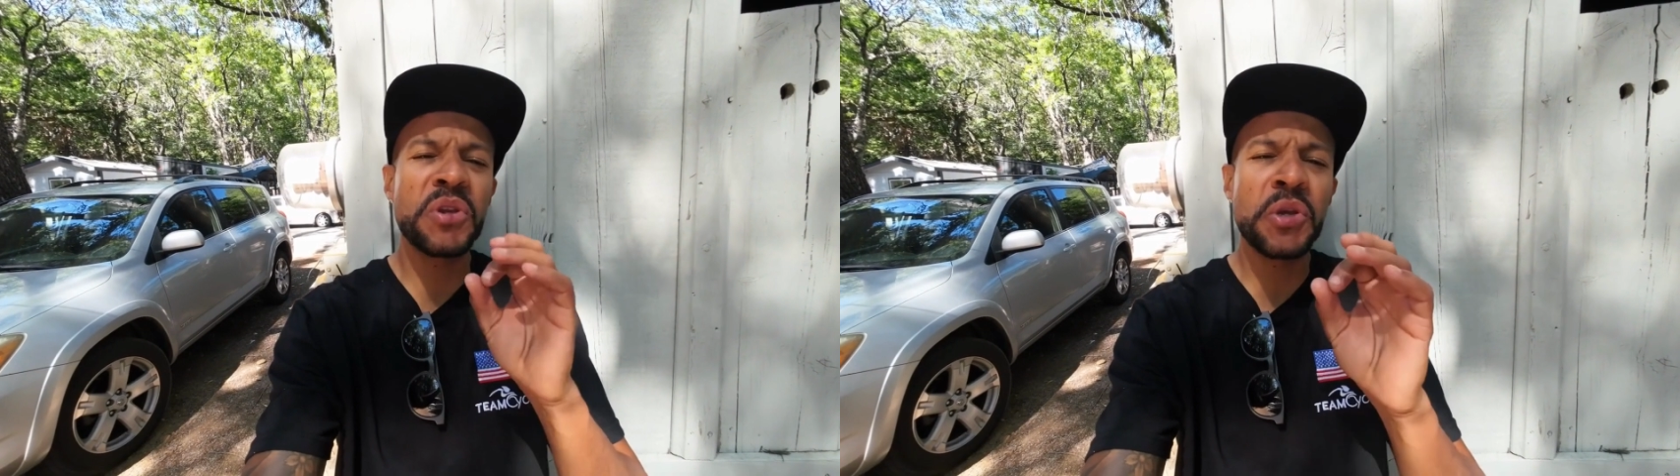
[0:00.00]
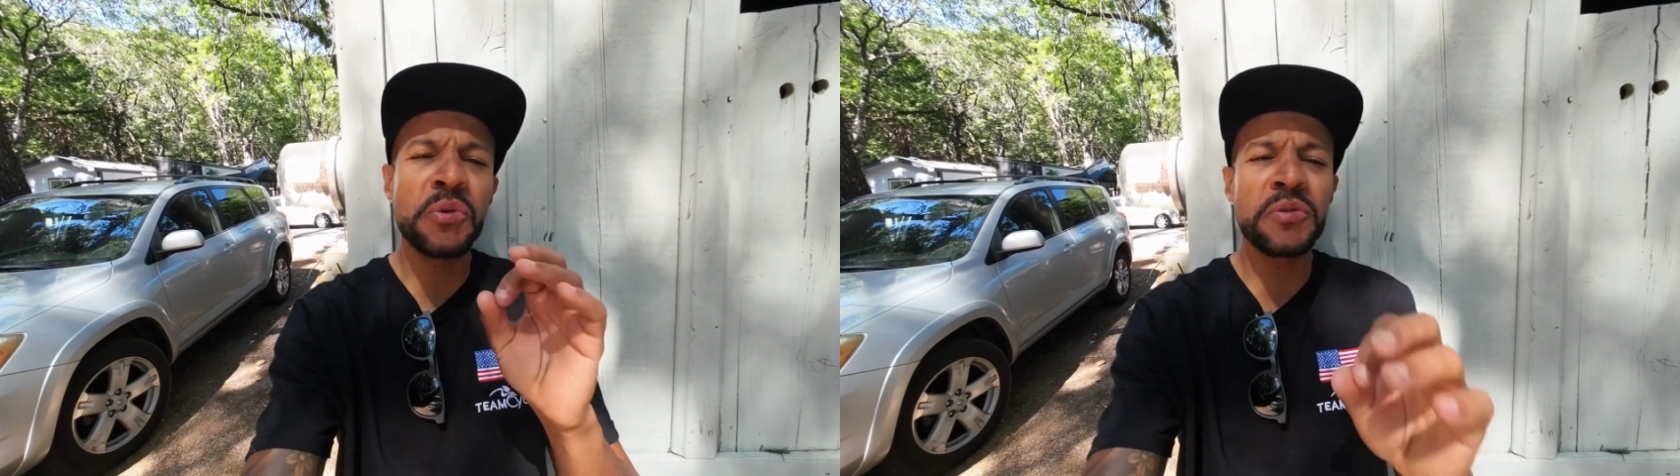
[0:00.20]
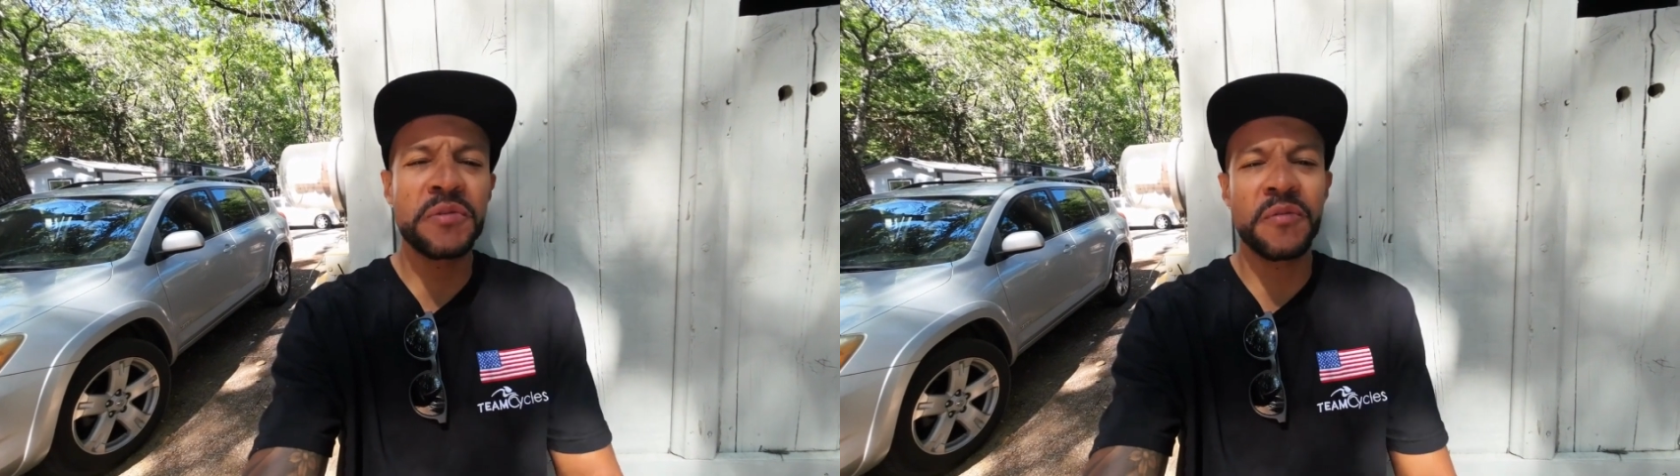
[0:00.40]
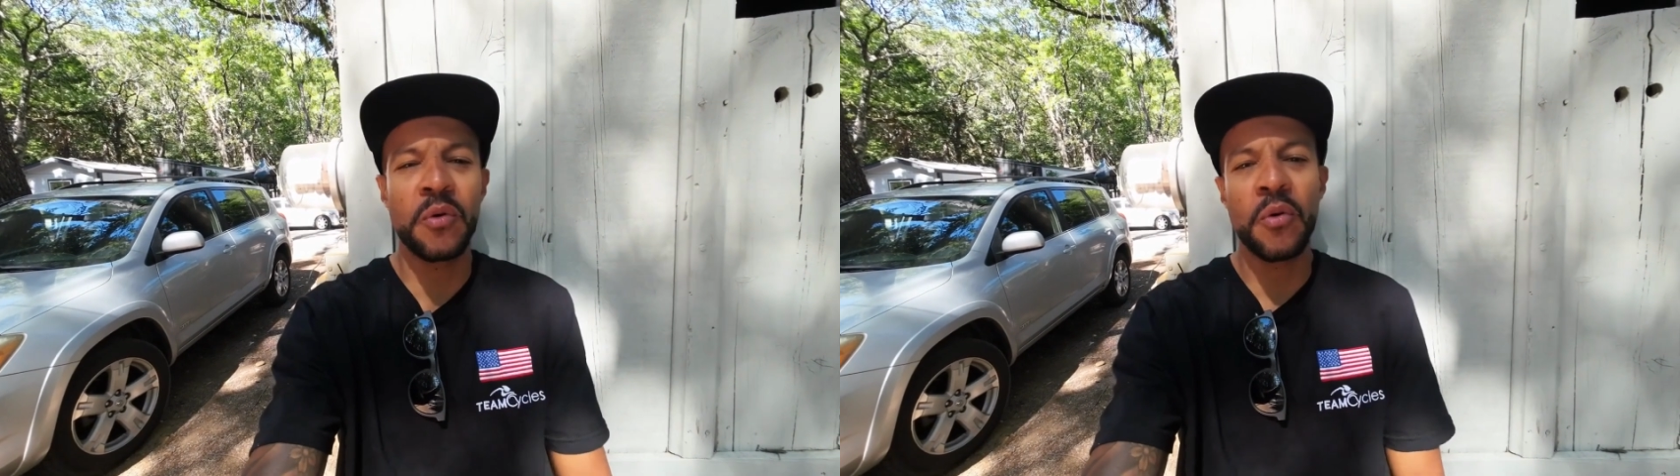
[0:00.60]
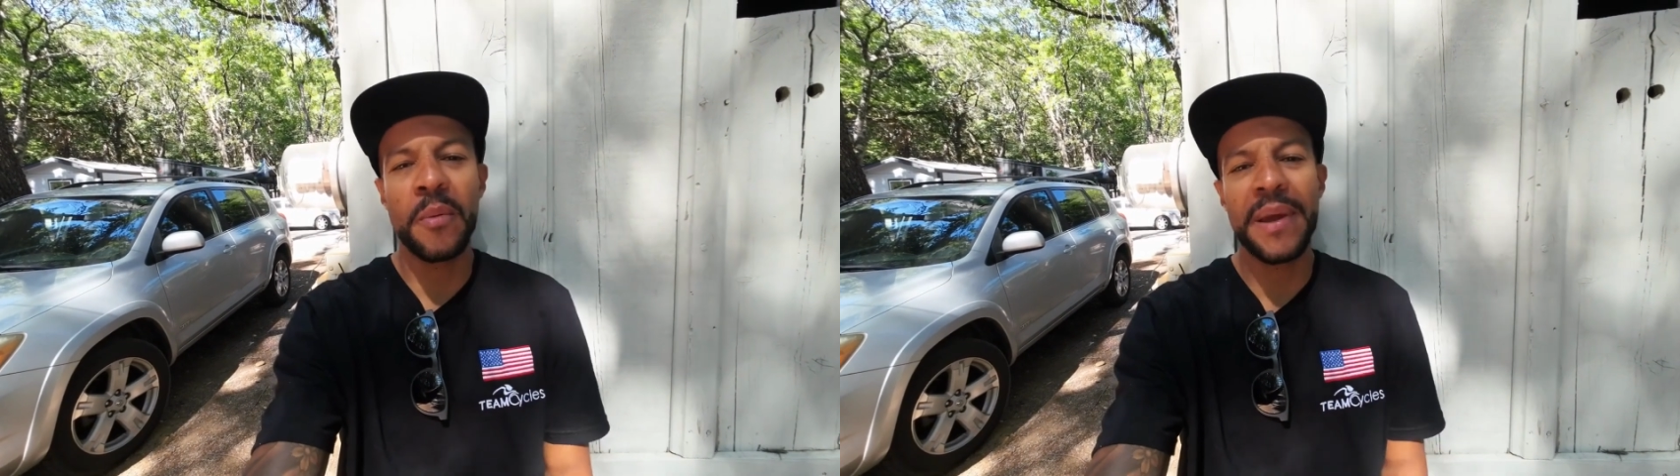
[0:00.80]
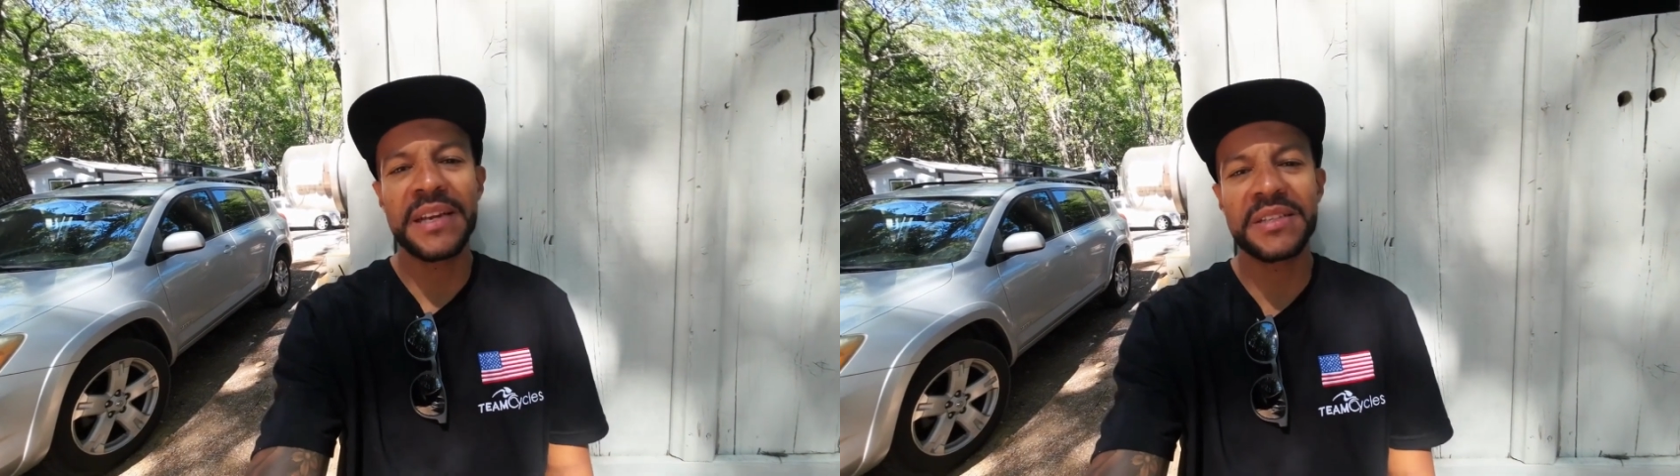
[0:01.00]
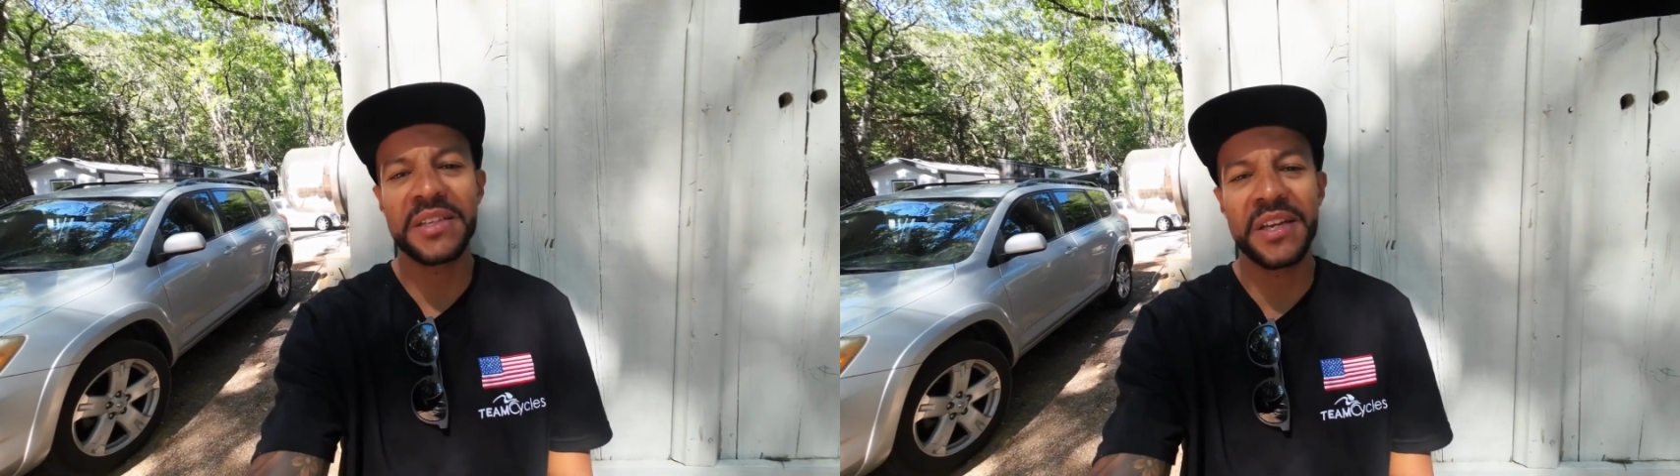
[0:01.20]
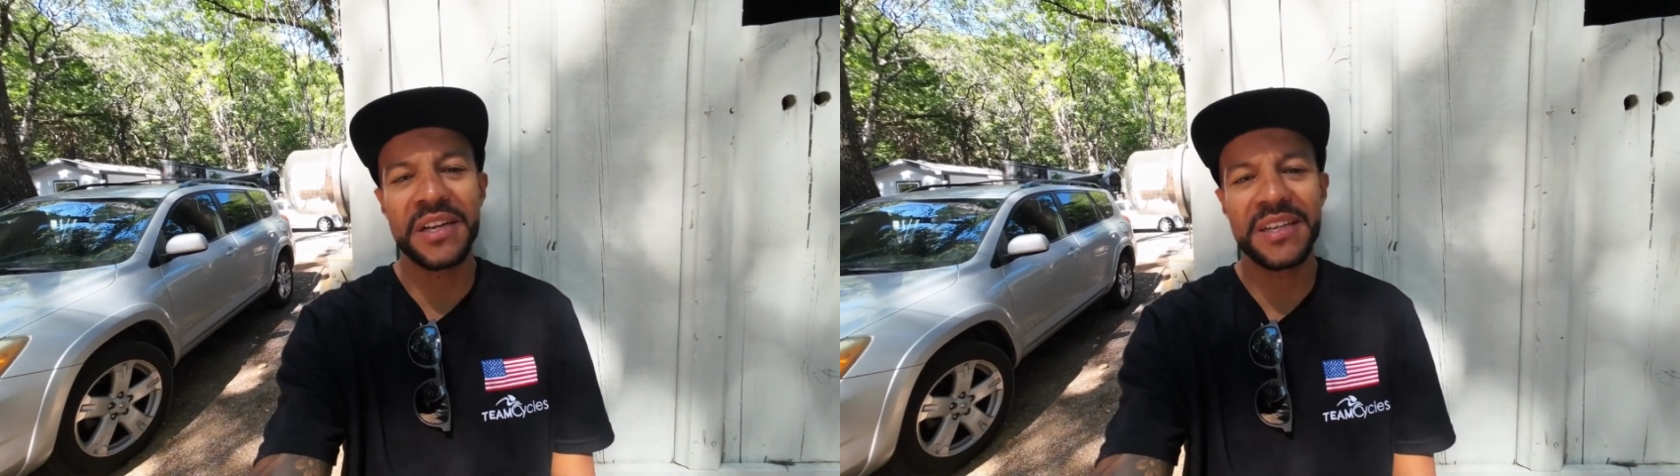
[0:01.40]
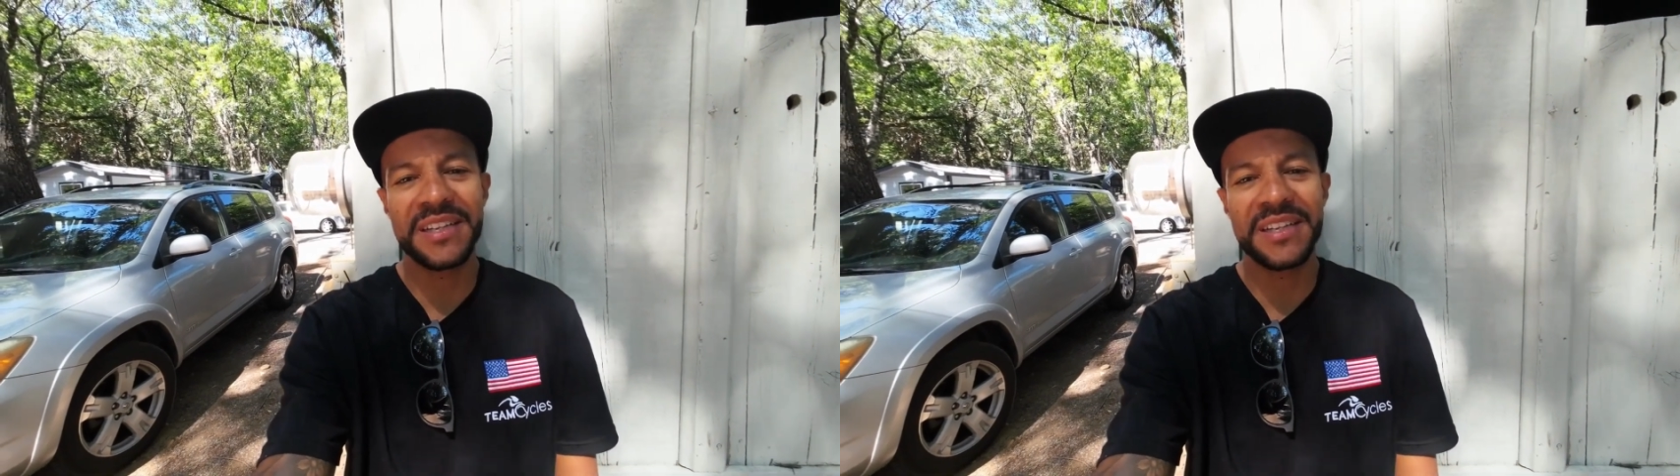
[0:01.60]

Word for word: beautiful Mexican.